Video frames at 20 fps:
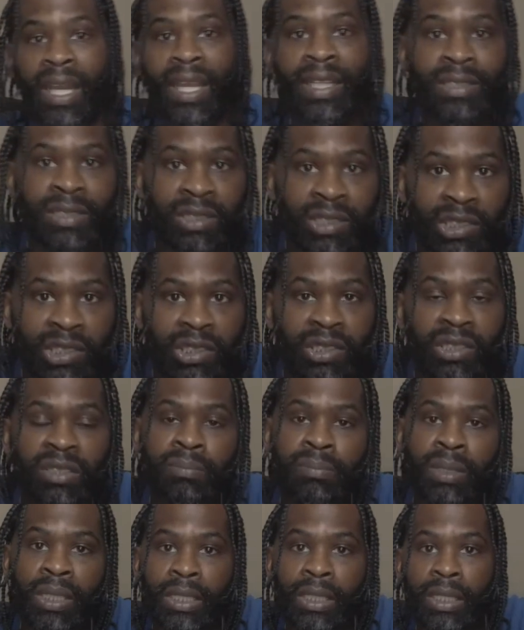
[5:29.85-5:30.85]
as it
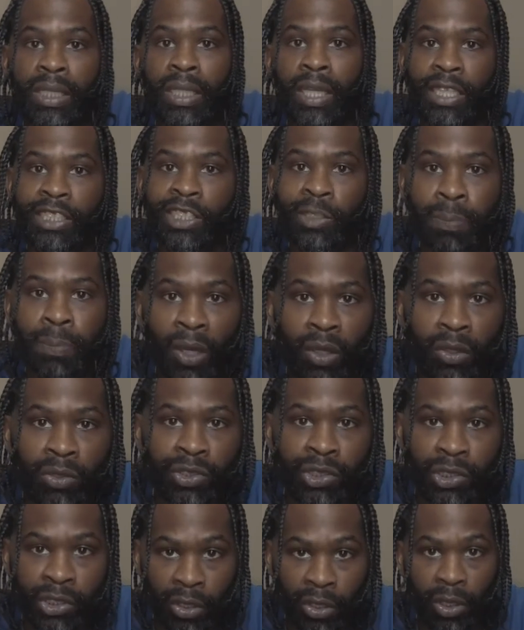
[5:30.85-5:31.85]
should be,
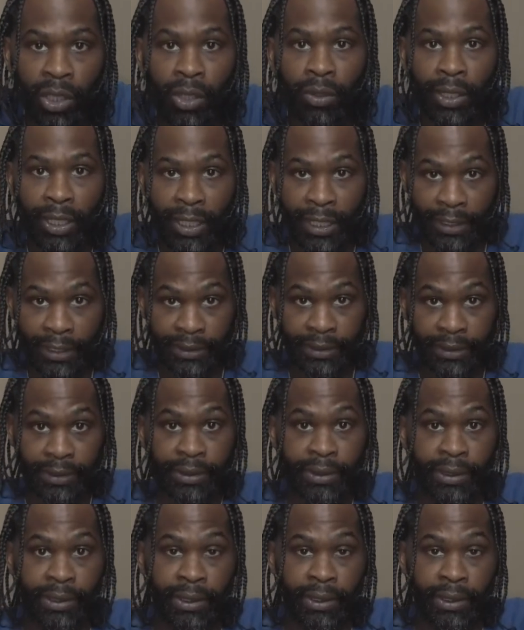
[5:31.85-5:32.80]
exposing your whole ass.